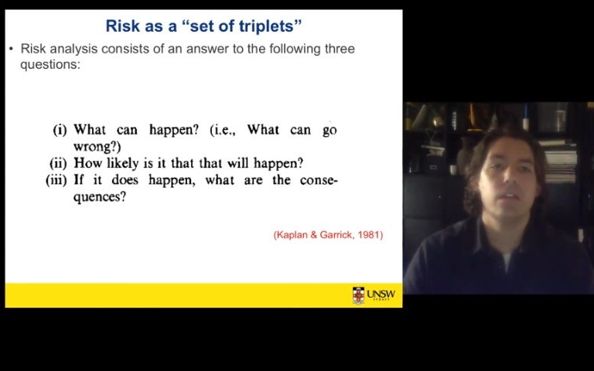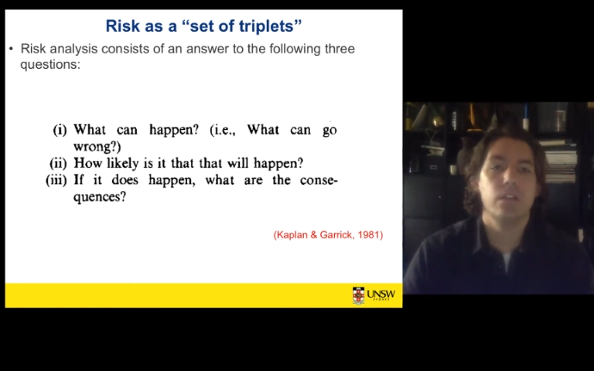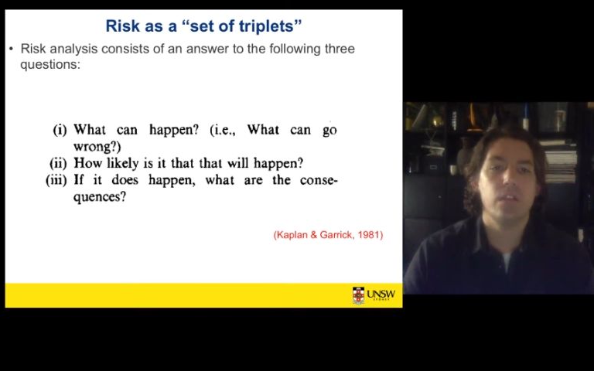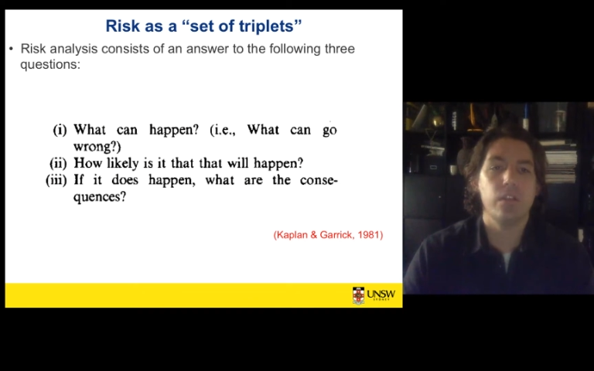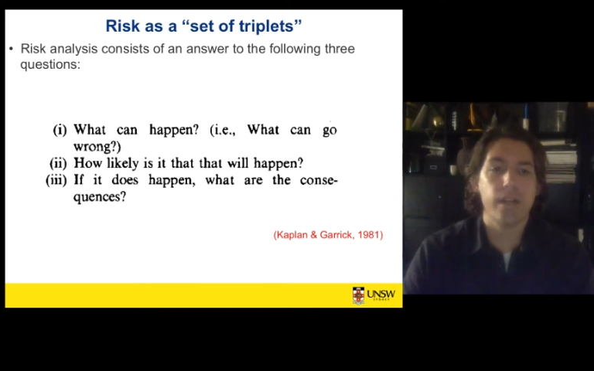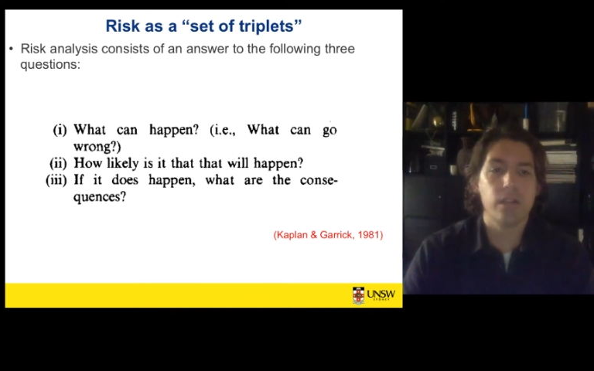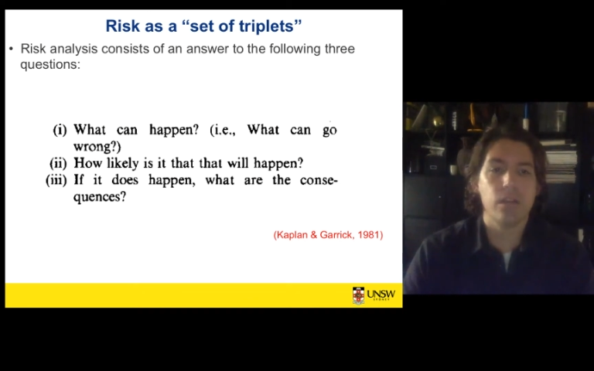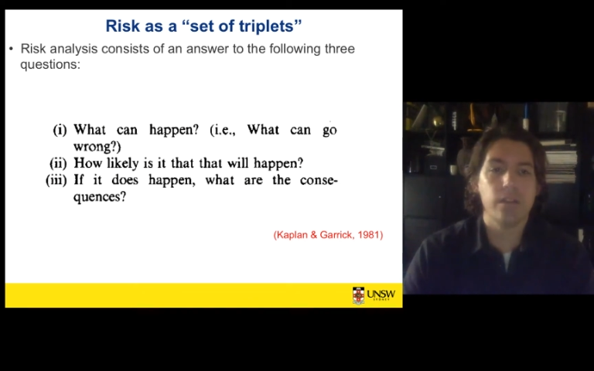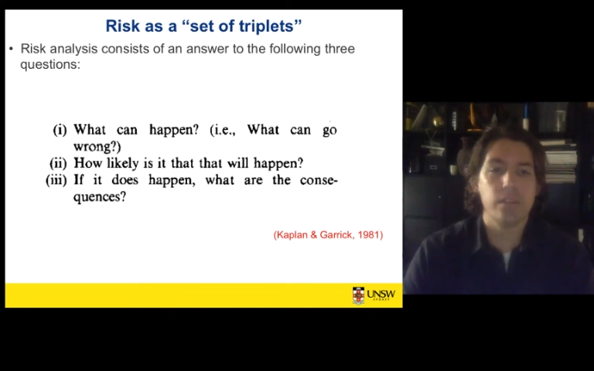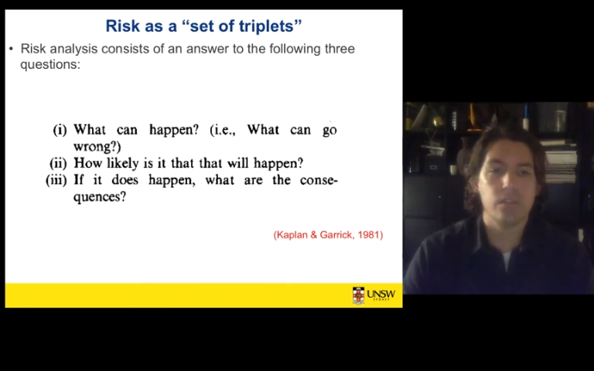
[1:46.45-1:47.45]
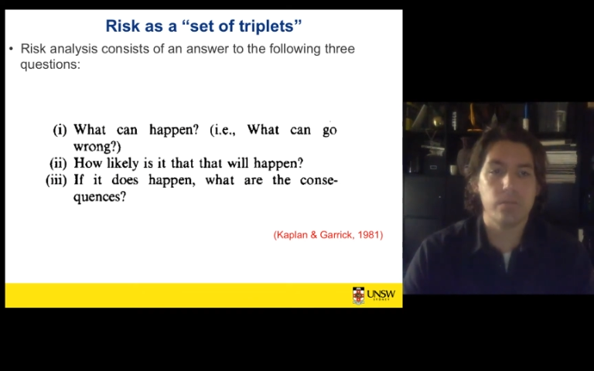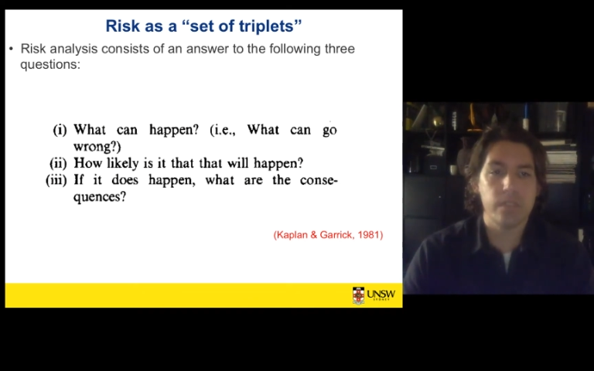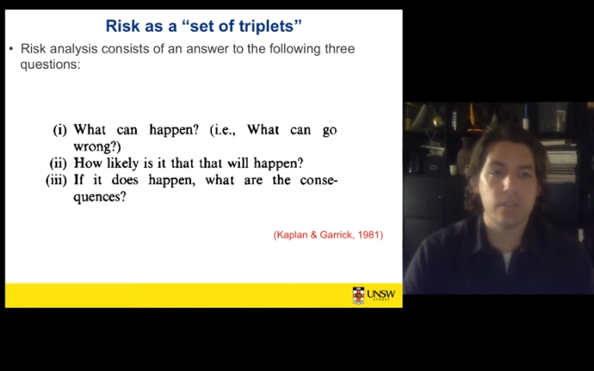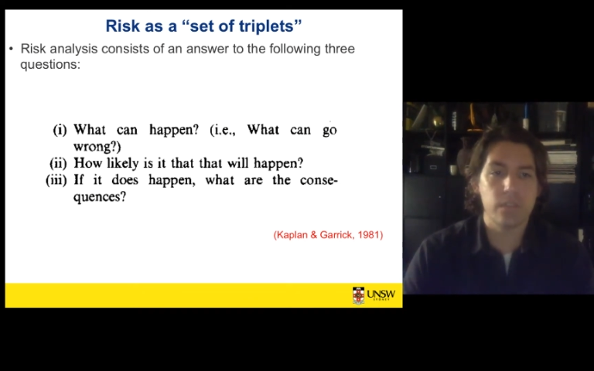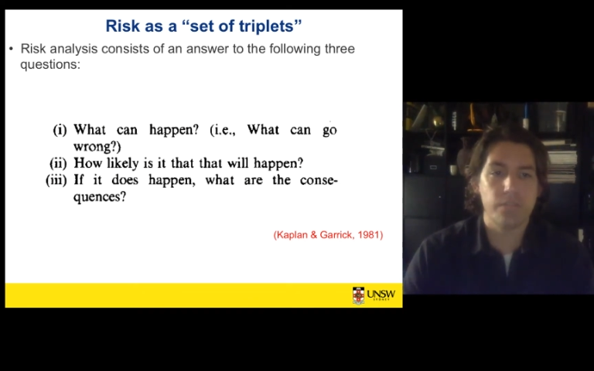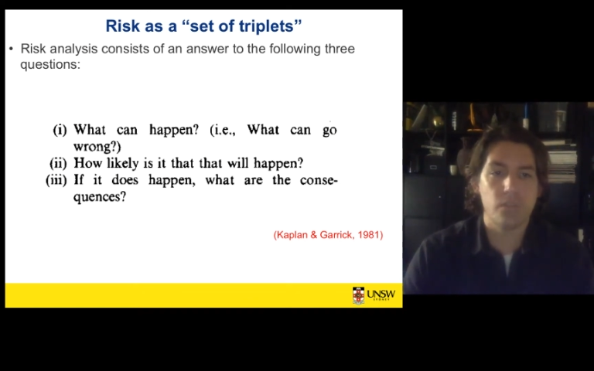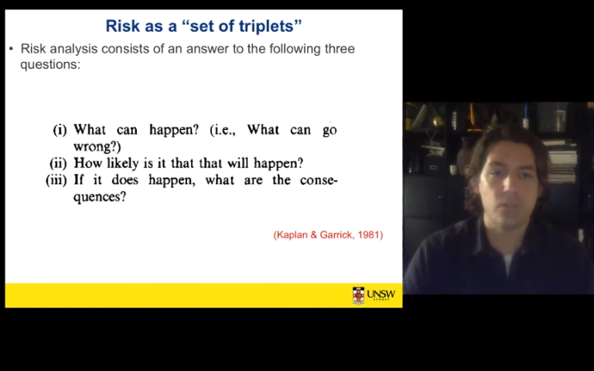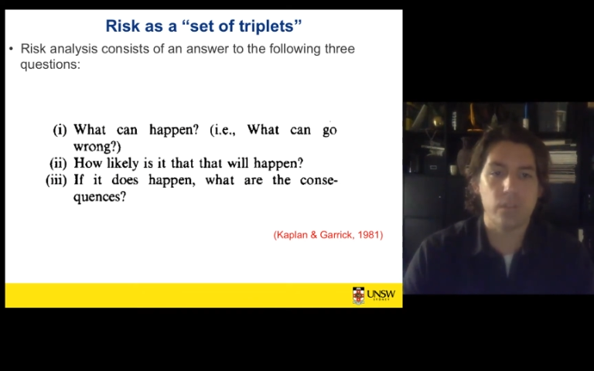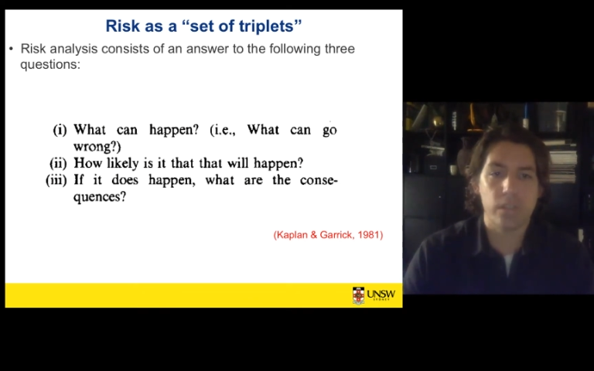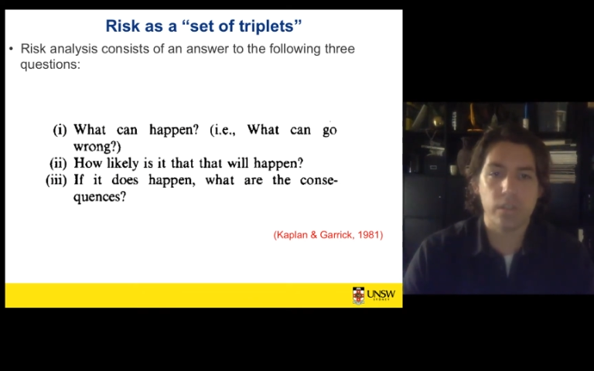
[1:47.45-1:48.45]
that you're analysing the risk
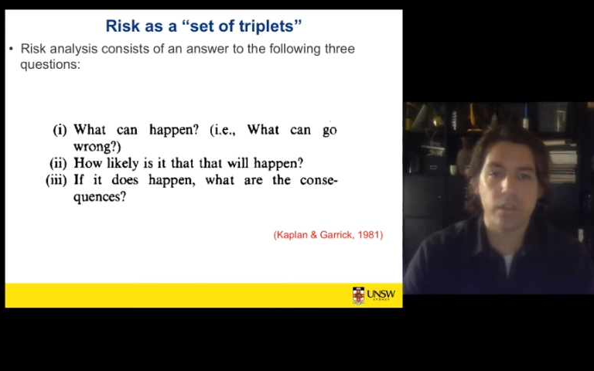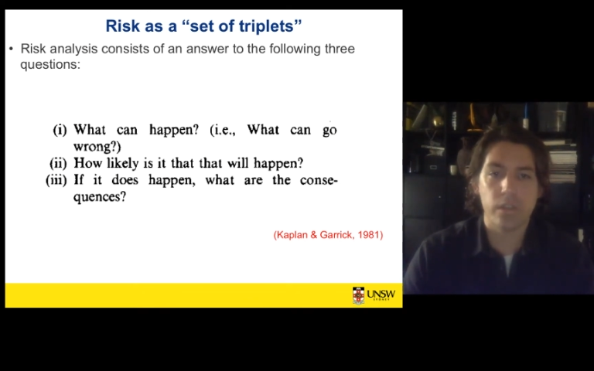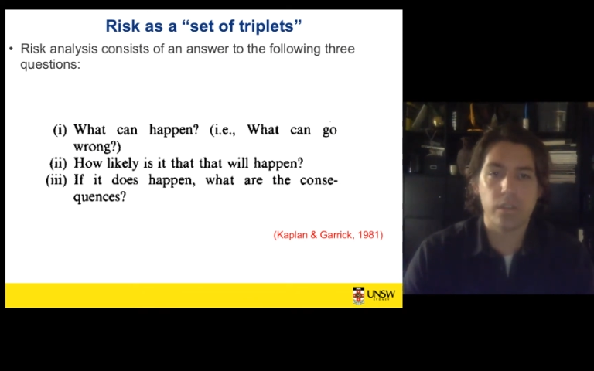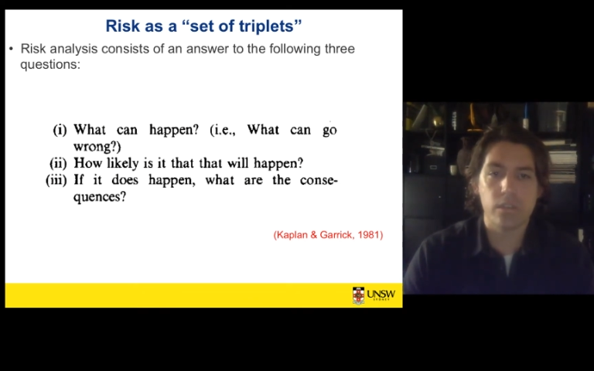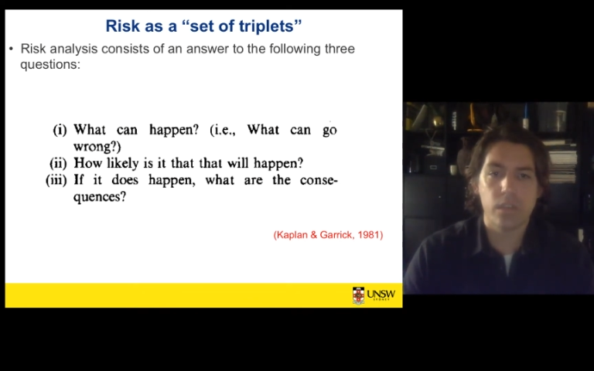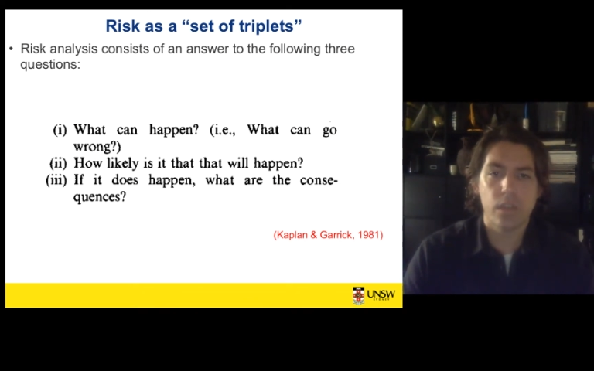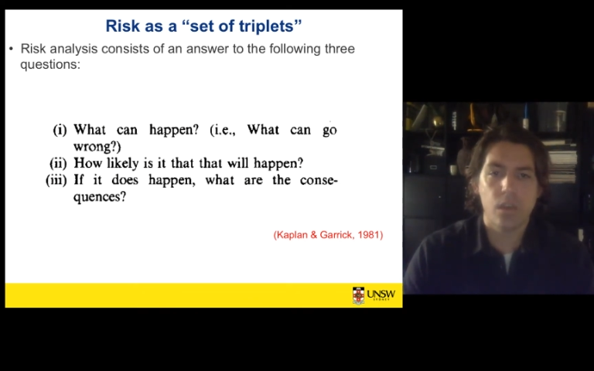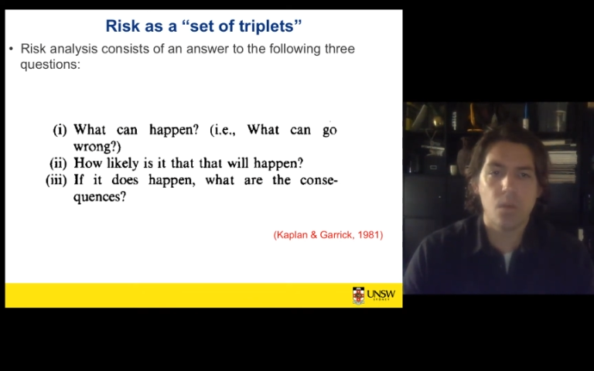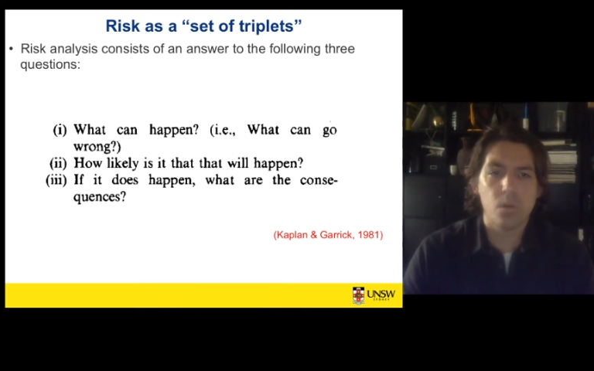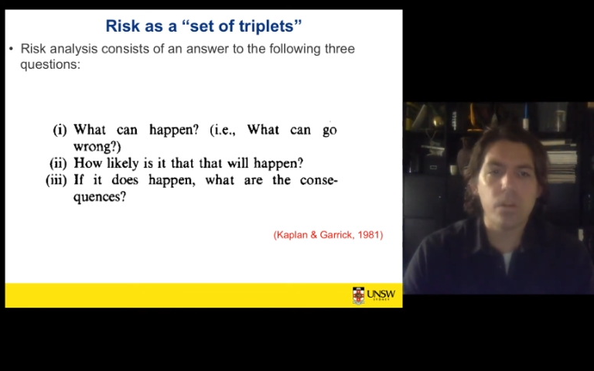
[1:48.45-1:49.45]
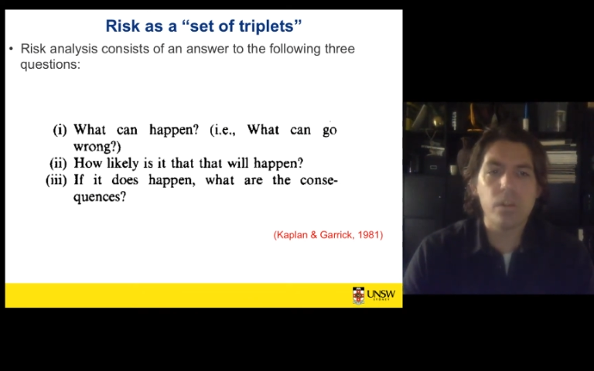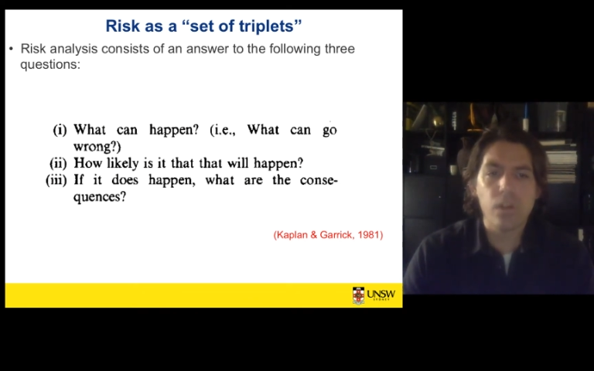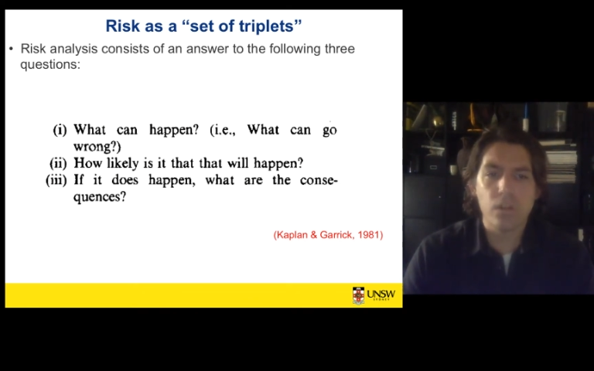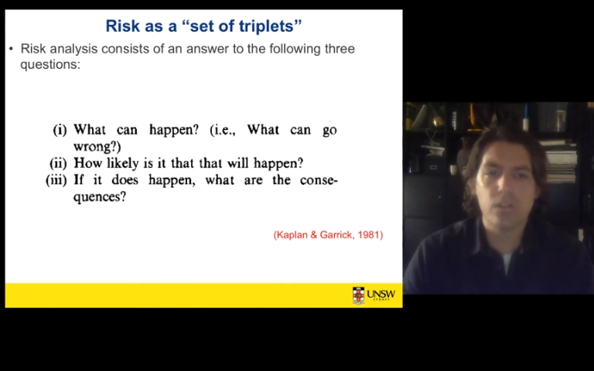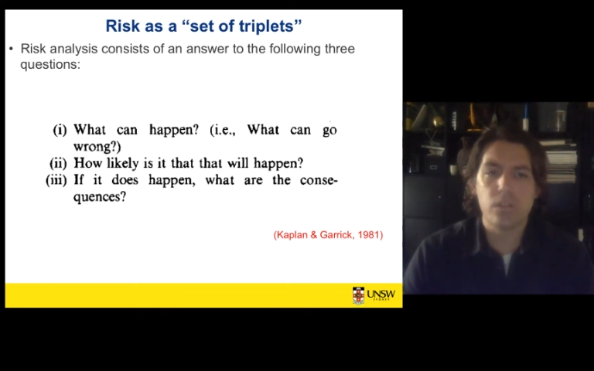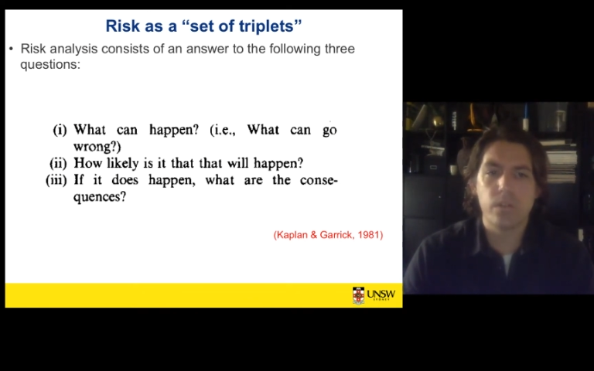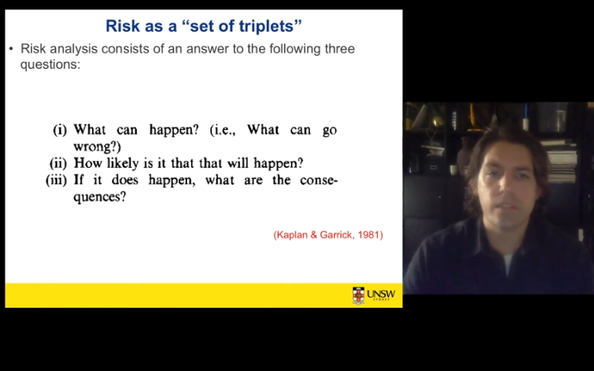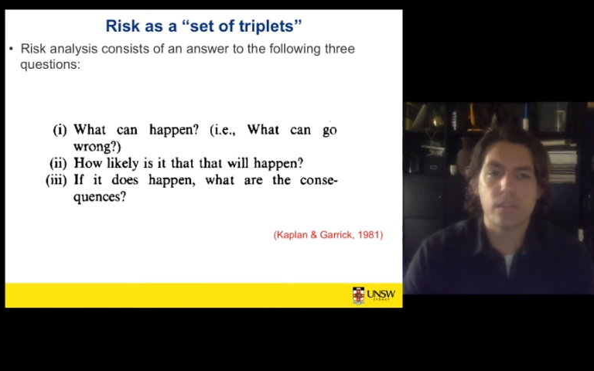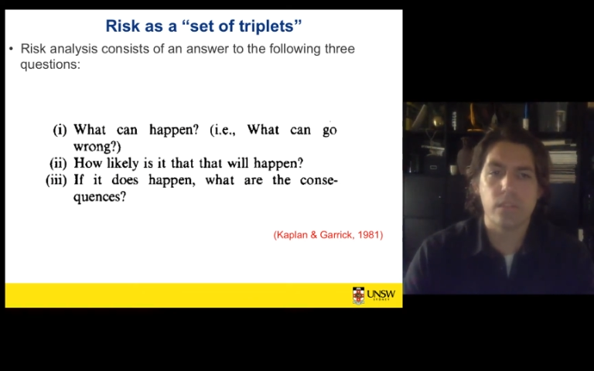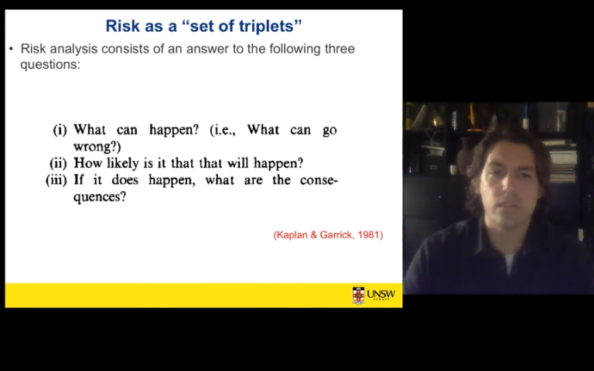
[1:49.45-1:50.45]
for occurs, what are the
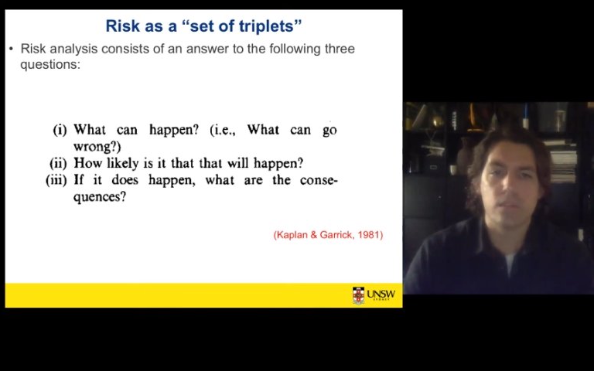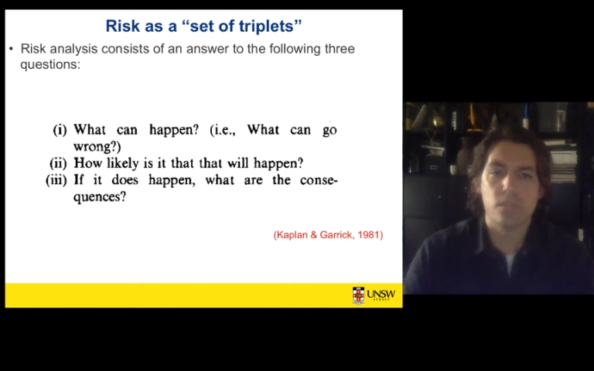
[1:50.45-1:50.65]
consequences?